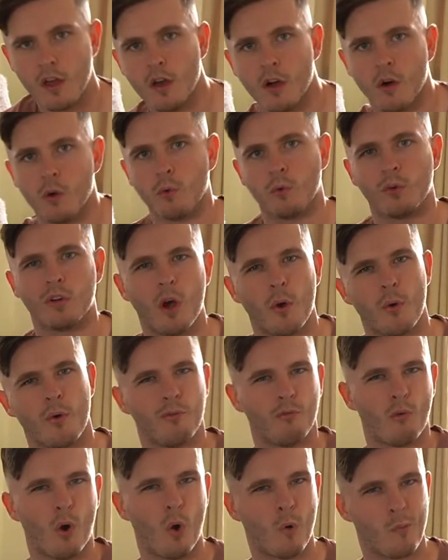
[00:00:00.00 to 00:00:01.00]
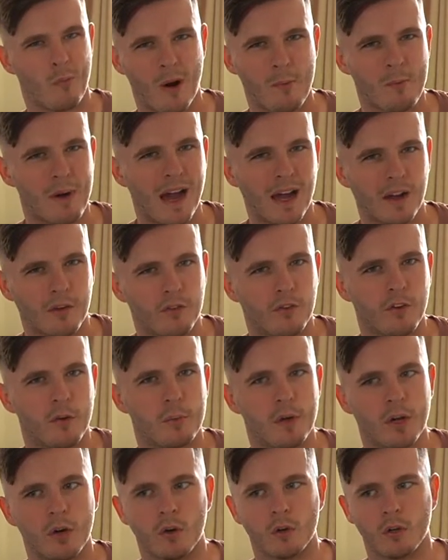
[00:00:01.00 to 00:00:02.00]
or go and roll my back for a
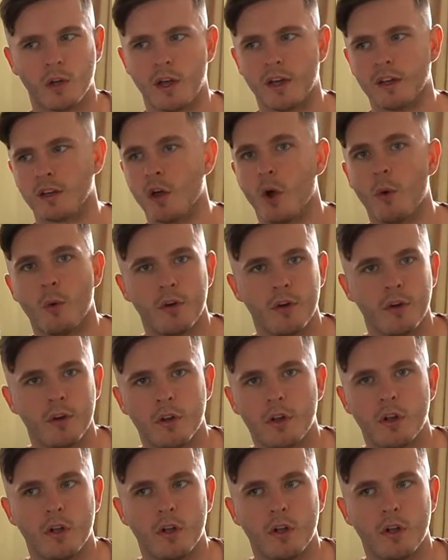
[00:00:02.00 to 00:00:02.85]
bit, or like go and,